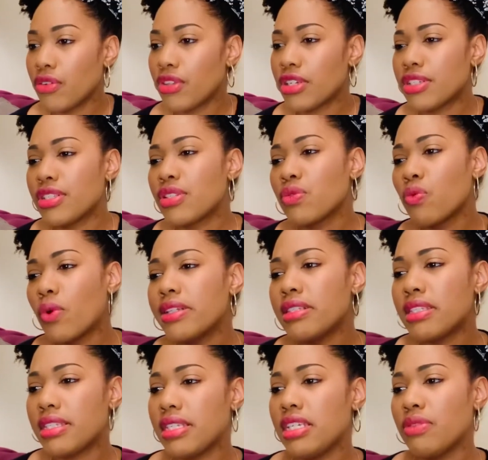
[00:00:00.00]
There's this one
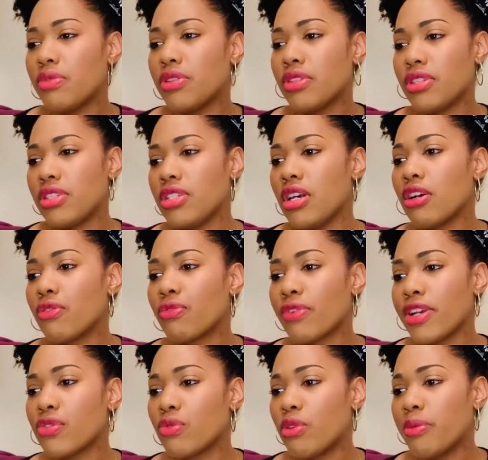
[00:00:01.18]
scene with this young
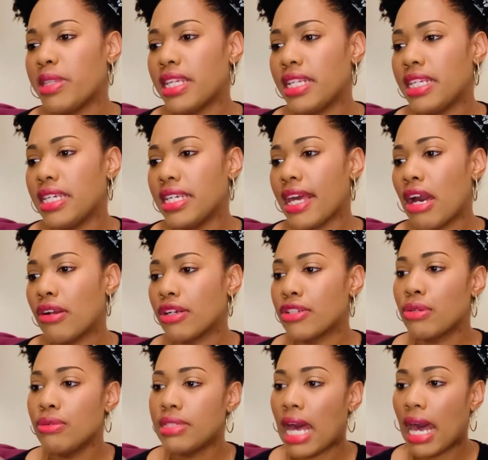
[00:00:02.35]
French woman that he encounters
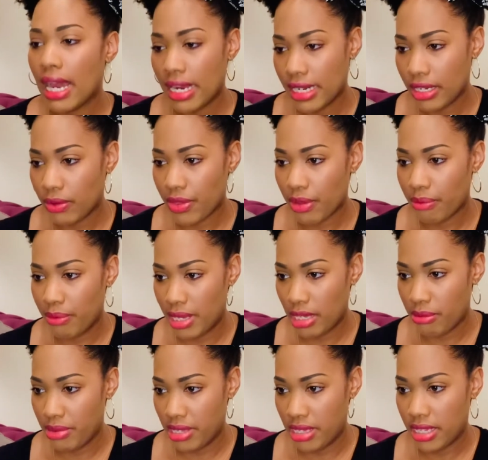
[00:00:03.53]
who's hiding with a
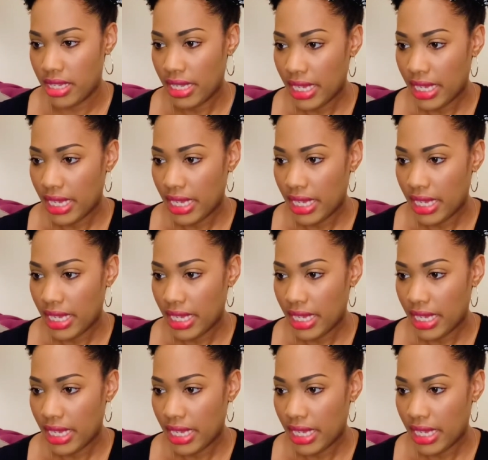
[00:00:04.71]
baby.